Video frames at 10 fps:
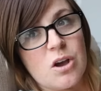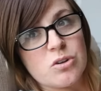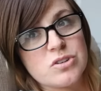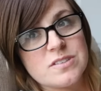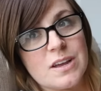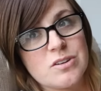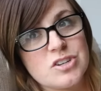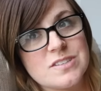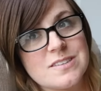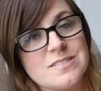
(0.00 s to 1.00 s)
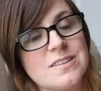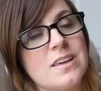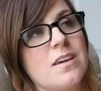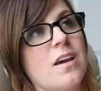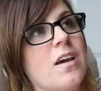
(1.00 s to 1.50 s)
ultrasound just to
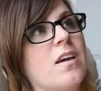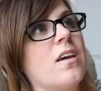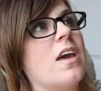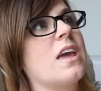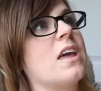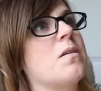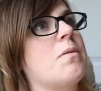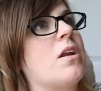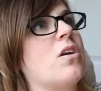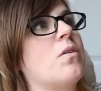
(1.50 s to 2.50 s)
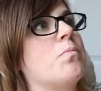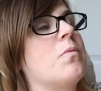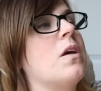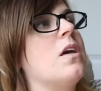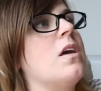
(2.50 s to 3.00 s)
see and get a better
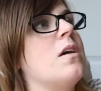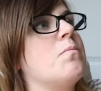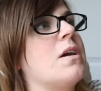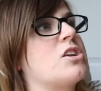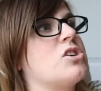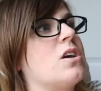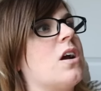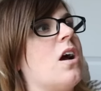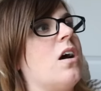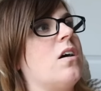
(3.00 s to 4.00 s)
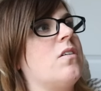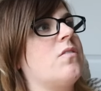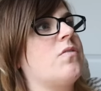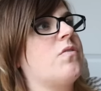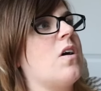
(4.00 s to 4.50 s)
picture
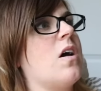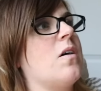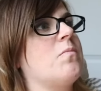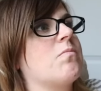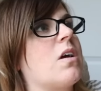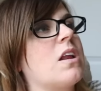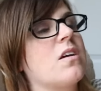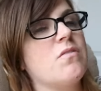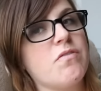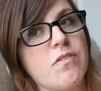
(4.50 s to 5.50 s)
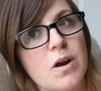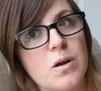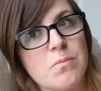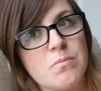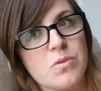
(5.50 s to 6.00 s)
of, kind of
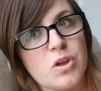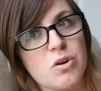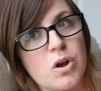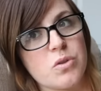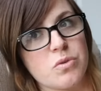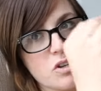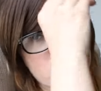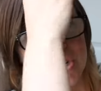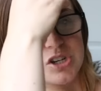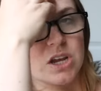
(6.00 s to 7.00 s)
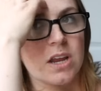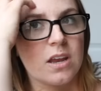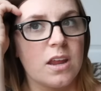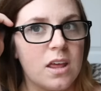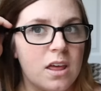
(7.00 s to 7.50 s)
confirm the growth
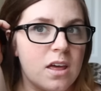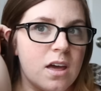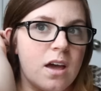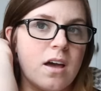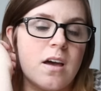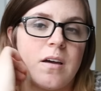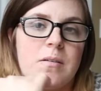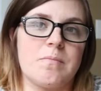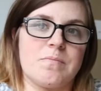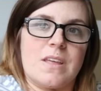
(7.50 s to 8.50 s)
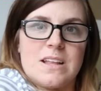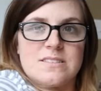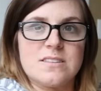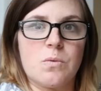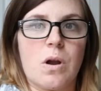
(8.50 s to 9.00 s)
restriction, and
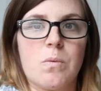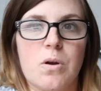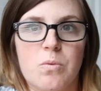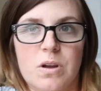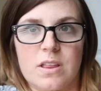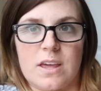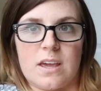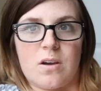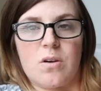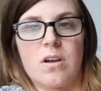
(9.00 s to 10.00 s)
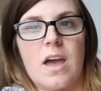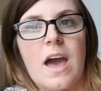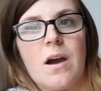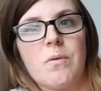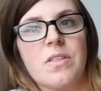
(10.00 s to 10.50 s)
see where we're really
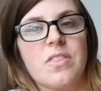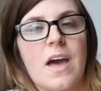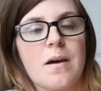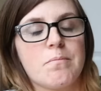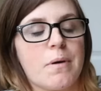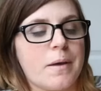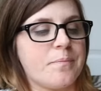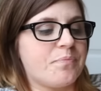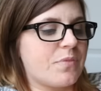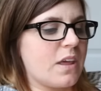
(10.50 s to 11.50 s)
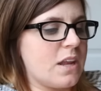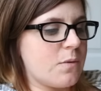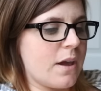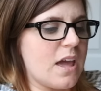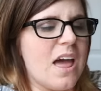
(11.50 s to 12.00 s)
at with that. But
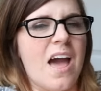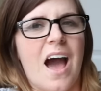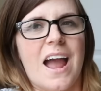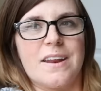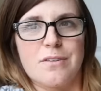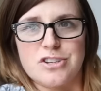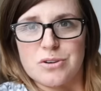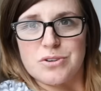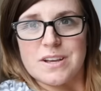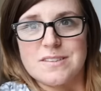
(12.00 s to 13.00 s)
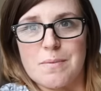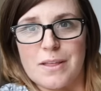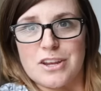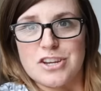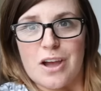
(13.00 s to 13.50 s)
anyway, I never showed you guys a
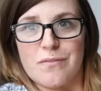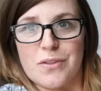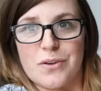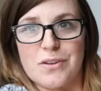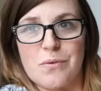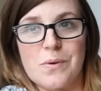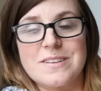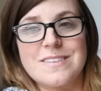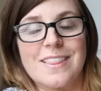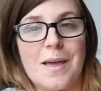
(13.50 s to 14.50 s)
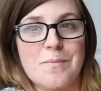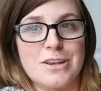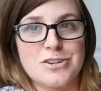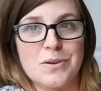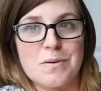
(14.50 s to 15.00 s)
belly shot for 34 weeks. Let
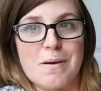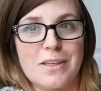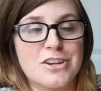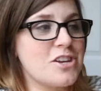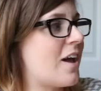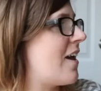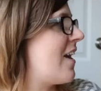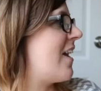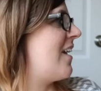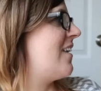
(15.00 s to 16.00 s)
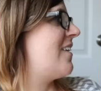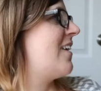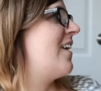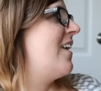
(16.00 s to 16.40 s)
me show you a belly shot, and